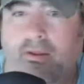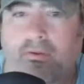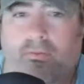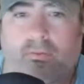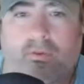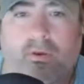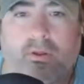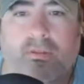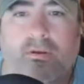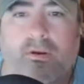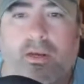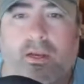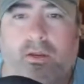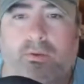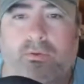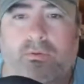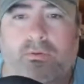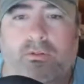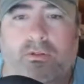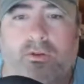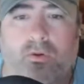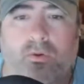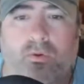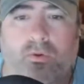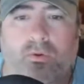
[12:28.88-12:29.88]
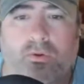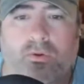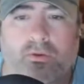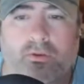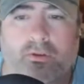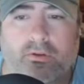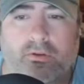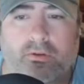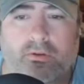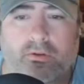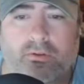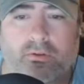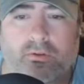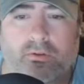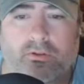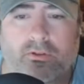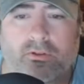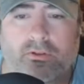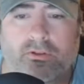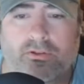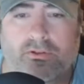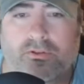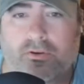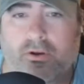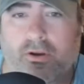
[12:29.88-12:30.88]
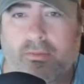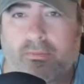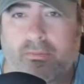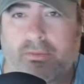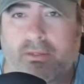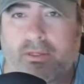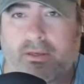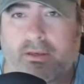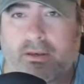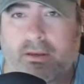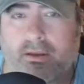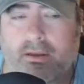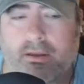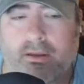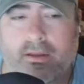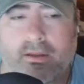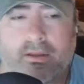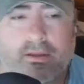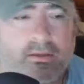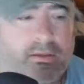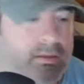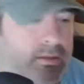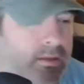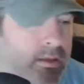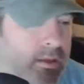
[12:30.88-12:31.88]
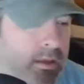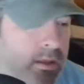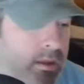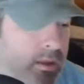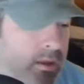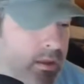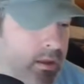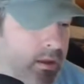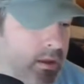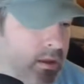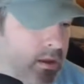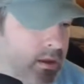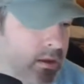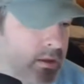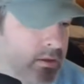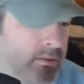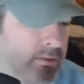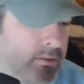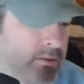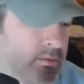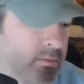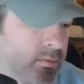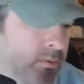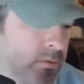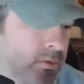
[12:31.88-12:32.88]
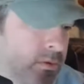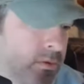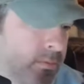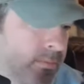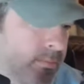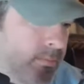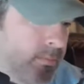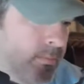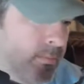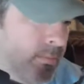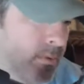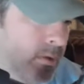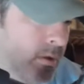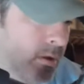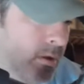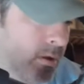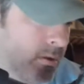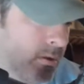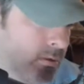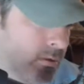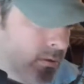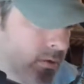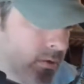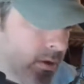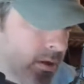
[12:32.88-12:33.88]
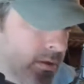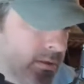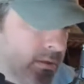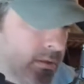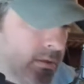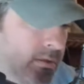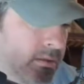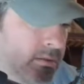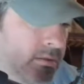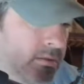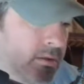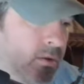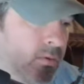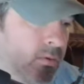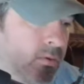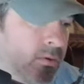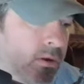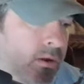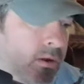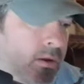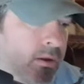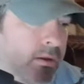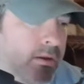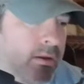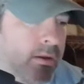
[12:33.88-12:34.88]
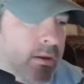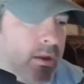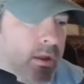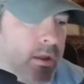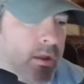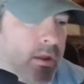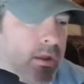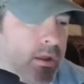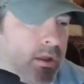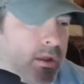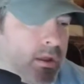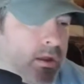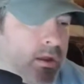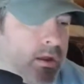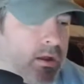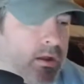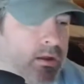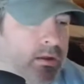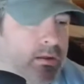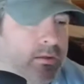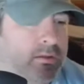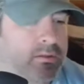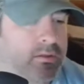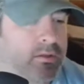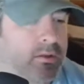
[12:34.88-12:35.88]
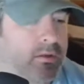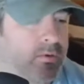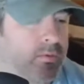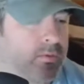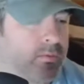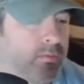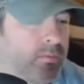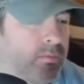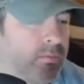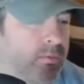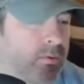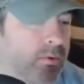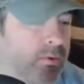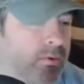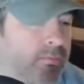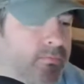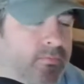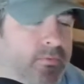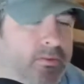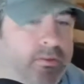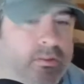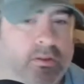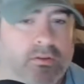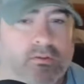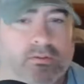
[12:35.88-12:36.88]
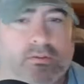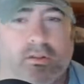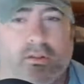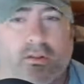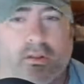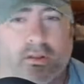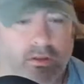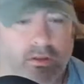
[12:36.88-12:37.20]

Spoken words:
on whether I was going to stream tonight, just with all the craziness going on. So for those